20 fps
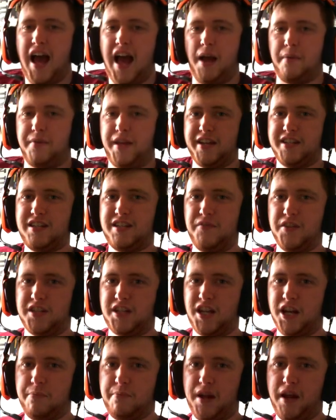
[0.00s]
I'm guessing there's
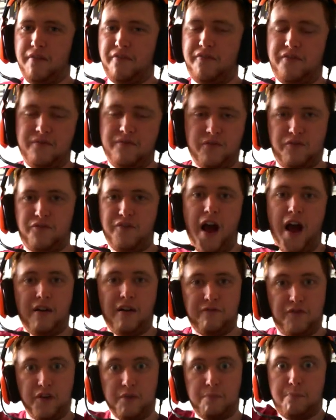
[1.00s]
going to be
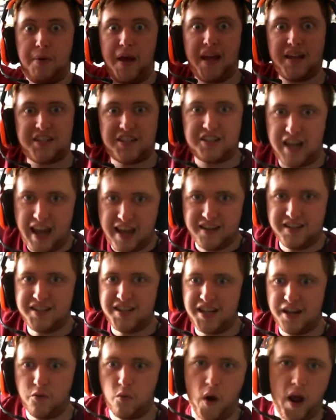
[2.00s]
the best
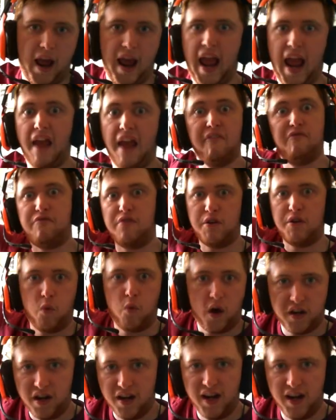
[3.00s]
ending where
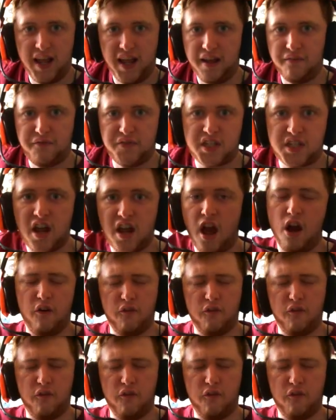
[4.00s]
everyone lives,